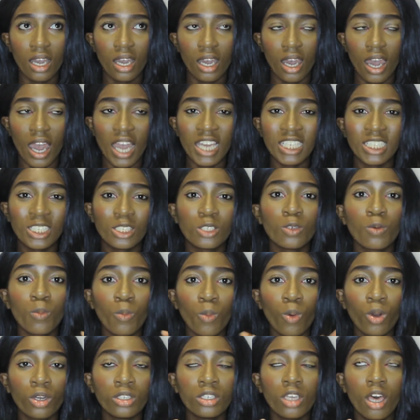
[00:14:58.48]
I
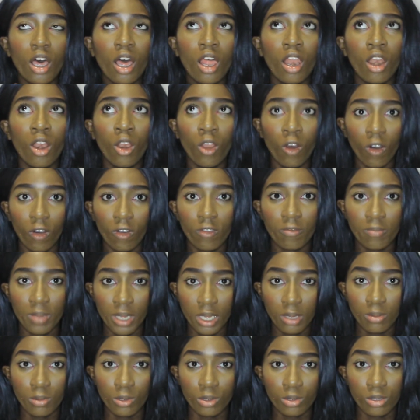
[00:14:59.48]
didn't want a lot of
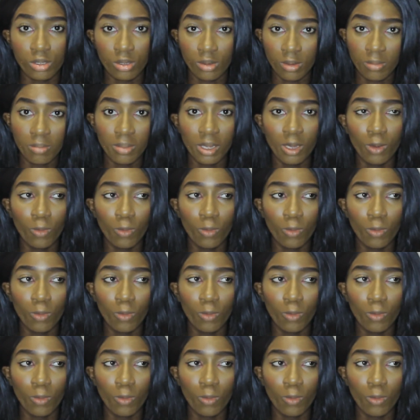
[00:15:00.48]
people to be